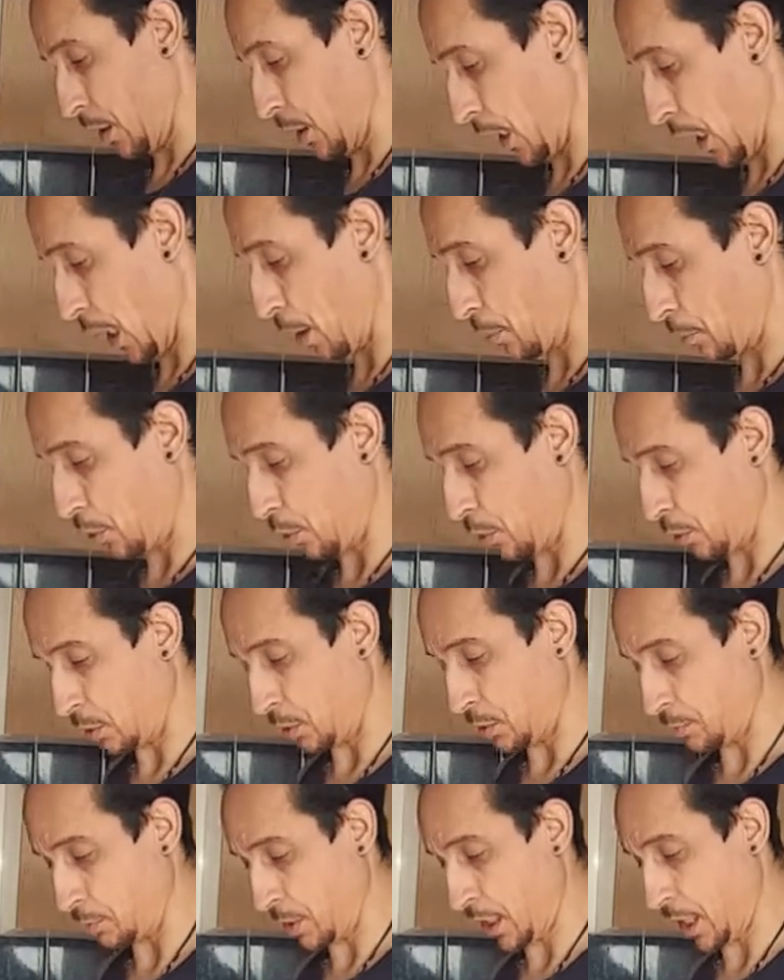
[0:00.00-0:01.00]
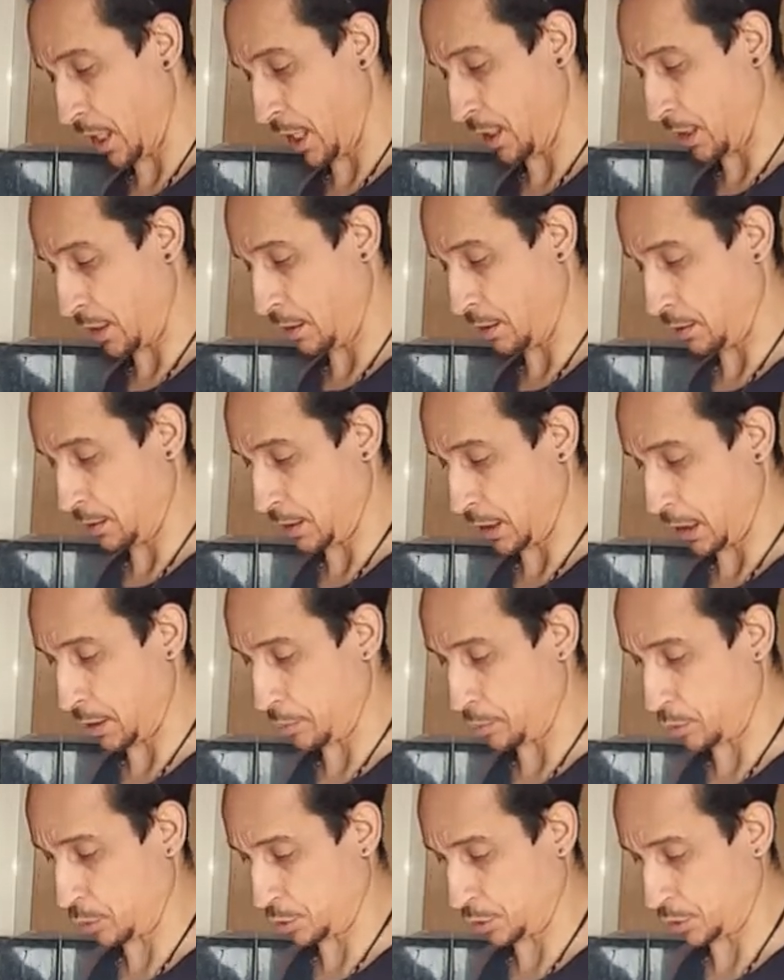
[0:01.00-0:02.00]
Apple, banana. I
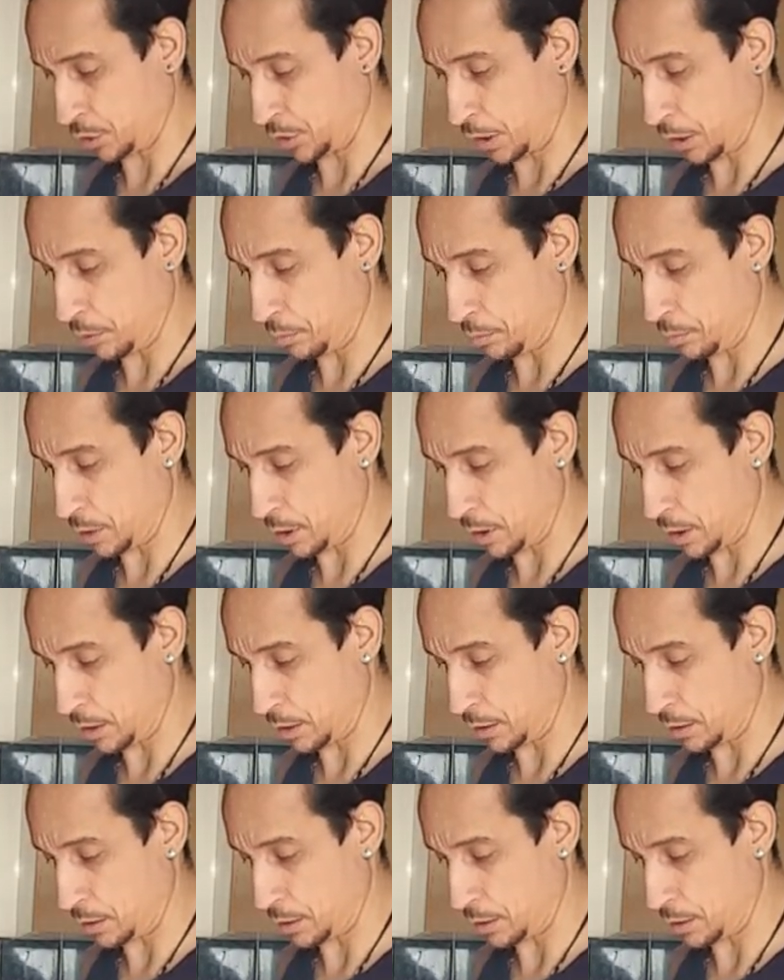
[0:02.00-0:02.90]
put some